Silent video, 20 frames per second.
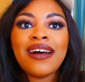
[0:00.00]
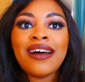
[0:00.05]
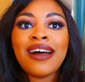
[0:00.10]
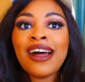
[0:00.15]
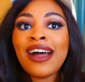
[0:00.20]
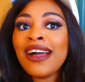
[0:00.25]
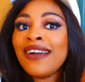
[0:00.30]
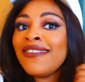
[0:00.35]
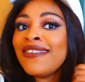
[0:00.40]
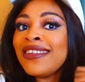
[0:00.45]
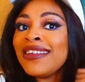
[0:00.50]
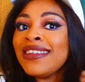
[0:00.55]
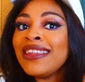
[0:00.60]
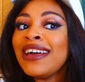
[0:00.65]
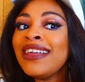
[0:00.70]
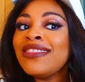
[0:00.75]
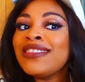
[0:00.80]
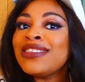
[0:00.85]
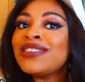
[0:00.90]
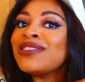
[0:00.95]
I really
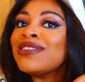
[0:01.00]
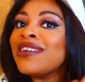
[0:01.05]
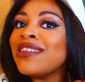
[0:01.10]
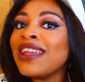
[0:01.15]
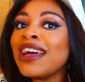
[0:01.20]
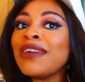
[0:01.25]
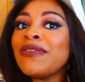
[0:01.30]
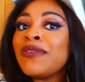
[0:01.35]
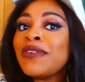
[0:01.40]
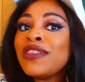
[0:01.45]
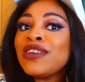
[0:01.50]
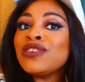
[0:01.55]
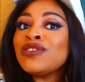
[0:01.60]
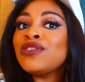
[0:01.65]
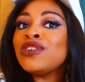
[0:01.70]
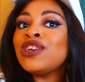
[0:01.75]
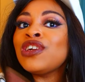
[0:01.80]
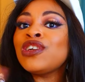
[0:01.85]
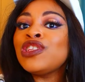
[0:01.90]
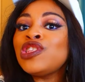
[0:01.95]
like this look like with this look
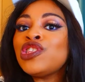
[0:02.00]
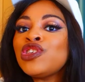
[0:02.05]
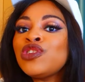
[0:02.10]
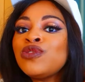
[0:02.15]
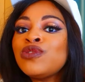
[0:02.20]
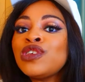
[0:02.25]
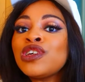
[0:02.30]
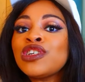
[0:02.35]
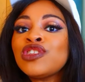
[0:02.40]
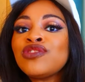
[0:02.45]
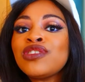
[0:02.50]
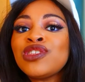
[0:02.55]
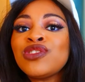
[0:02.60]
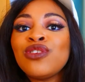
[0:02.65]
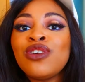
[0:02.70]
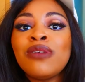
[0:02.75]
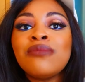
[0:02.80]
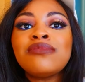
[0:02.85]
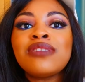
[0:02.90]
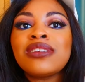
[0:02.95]
you can do you can dress it
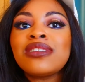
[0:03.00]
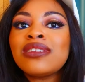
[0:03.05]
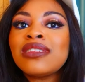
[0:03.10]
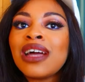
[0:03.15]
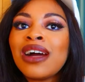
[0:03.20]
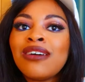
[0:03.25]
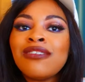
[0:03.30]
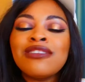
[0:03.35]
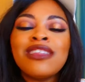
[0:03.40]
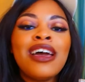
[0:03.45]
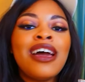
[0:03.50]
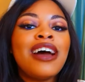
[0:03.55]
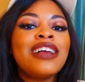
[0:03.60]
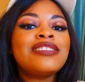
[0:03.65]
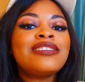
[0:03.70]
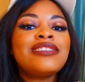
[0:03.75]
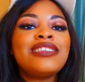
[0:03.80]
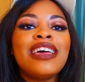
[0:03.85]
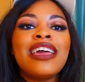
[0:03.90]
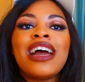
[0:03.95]
up dress it down
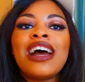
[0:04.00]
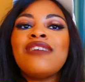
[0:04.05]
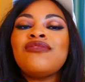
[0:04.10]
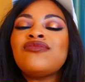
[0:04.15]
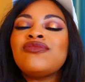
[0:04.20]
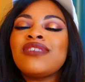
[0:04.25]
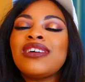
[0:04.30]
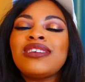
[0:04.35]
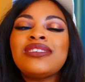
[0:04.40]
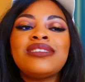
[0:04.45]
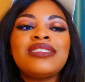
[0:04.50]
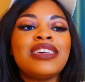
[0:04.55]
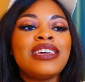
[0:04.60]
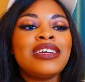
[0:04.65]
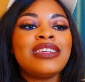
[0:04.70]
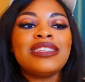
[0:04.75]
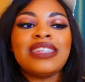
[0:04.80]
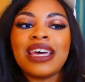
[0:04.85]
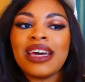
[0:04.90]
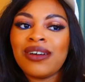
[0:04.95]
today I've dressed it
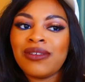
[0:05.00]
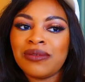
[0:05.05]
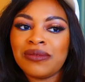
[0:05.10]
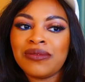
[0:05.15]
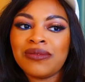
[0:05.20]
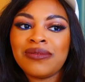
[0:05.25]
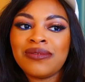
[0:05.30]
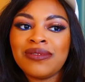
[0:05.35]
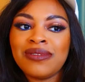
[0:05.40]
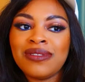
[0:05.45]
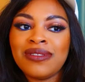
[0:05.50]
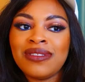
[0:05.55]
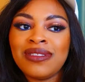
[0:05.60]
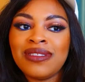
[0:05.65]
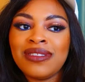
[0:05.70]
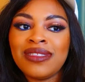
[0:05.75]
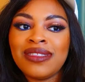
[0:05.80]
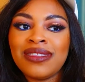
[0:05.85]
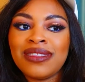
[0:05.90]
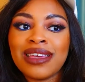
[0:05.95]
down
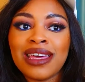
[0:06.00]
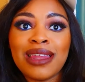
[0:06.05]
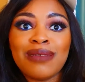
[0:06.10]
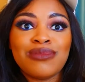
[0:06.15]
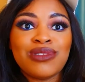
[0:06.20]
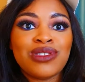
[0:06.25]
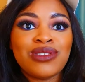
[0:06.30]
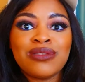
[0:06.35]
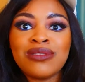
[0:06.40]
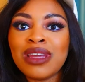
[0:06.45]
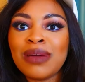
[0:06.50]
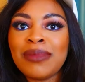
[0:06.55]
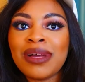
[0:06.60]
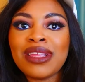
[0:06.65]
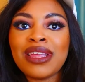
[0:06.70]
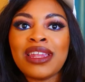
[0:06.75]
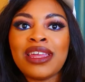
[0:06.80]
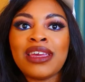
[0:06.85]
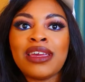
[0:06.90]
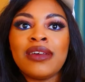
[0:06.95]
and I'm still not mad
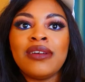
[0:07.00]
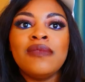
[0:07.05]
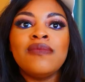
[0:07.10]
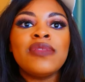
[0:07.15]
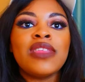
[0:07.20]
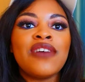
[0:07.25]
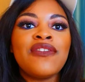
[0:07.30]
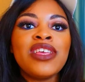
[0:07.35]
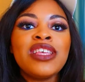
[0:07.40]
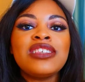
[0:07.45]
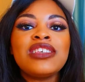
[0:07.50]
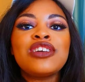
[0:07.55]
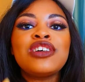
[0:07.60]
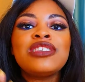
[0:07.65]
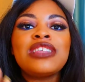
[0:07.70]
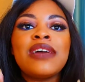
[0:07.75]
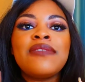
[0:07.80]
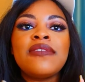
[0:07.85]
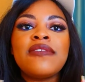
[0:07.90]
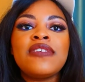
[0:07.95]
at it. I think
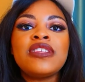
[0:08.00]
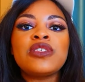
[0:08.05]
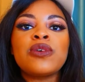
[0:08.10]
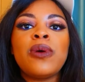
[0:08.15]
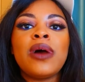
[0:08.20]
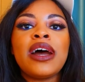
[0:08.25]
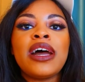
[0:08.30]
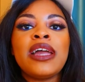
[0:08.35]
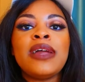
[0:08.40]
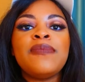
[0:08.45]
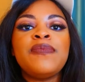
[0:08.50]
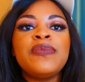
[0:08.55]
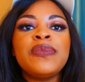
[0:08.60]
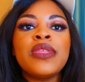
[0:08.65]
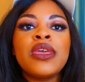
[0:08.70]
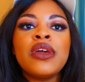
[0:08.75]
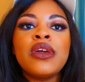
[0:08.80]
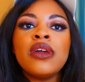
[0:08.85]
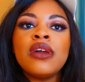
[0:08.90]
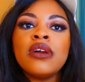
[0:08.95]
because everything's quite
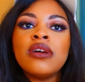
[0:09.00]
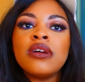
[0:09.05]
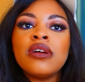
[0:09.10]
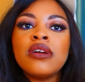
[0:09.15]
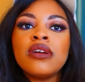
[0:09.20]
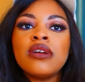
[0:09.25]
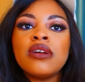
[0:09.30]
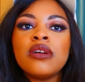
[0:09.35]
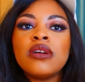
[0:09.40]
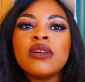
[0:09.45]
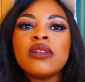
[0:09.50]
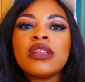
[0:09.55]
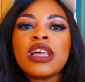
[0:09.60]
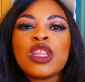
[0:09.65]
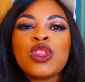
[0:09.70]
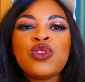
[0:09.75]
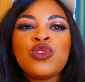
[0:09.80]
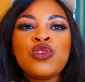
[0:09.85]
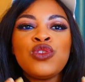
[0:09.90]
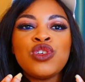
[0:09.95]
like
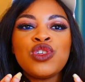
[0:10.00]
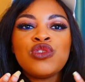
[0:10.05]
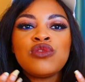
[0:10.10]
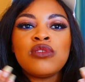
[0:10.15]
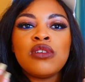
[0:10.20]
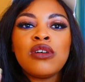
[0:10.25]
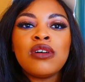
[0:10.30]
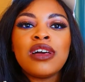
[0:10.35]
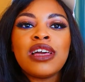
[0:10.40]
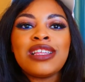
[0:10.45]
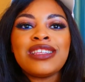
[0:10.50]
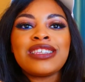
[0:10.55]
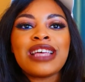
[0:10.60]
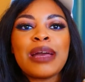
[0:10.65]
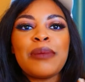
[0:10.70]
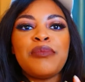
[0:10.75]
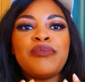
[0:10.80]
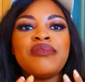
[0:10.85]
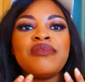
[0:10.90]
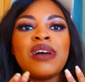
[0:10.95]
neutral and it's like
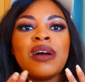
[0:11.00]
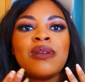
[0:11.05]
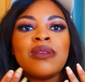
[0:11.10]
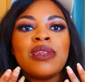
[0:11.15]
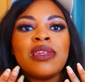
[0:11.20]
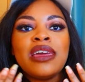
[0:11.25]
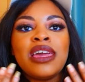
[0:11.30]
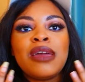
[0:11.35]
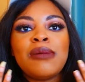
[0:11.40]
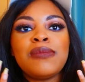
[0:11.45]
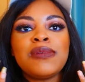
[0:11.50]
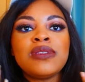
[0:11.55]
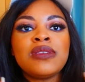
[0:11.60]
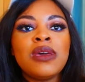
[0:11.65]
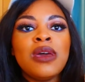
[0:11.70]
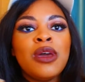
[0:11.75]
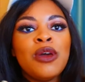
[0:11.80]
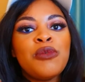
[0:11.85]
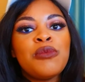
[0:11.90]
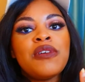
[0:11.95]
brown lips
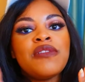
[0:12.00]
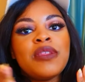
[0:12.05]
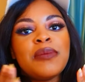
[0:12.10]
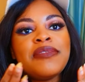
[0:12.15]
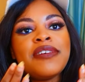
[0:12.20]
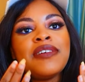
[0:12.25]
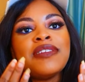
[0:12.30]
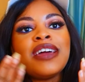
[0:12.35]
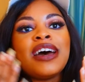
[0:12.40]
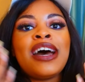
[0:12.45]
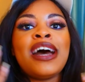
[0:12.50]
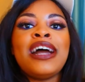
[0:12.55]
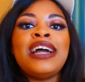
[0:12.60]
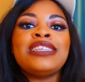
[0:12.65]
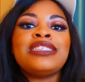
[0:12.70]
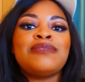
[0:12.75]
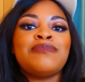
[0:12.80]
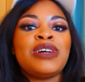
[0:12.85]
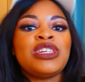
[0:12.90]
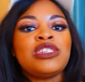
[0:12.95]
with the brown
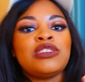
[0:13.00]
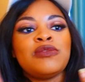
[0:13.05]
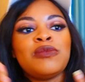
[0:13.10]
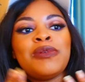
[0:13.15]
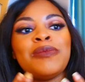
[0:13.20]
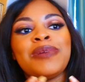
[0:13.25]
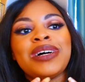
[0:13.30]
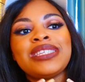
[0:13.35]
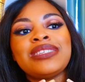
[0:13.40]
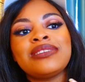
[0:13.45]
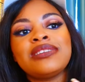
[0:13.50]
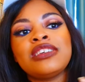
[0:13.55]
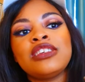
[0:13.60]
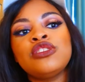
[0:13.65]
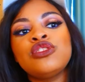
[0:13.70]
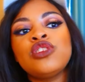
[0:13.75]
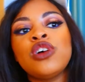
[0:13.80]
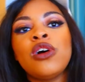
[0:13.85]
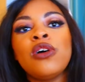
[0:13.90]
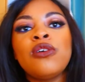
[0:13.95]
eyes and matching with my skin
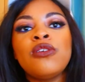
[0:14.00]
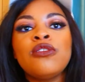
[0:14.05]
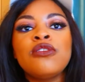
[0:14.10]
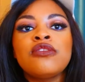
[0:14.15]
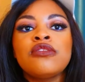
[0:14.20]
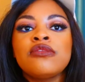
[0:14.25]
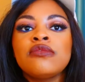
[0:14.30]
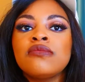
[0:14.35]
tone.